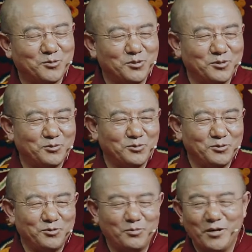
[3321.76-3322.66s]

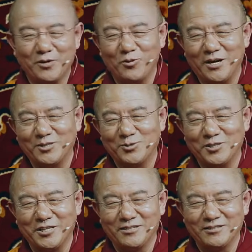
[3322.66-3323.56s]
I know you are
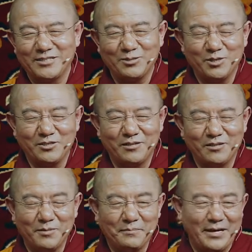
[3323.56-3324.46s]
here now to
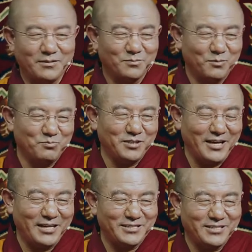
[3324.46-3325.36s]
get all your
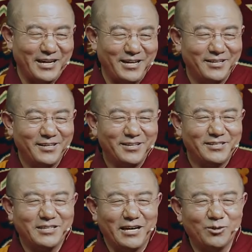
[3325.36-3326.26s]
objects
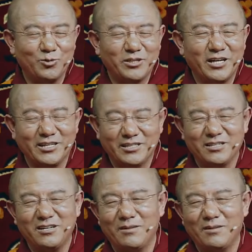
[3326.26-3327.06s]
and